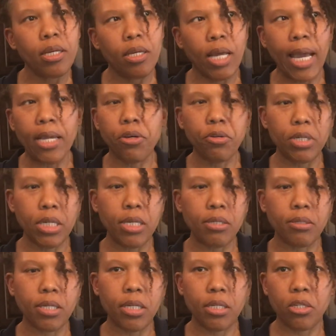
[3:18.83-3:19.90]
I could
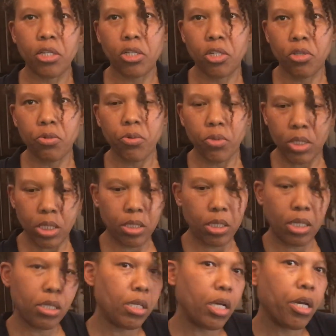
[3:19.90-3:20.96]
easily just throw this
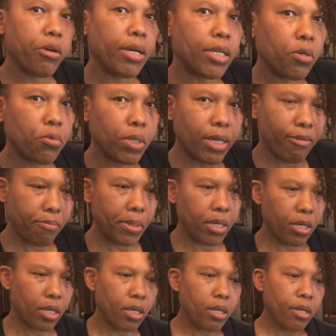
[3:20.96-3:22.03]
in there and it would have
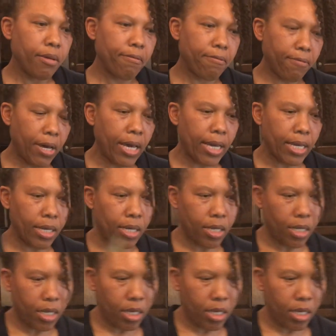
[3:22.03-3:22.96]
been fine.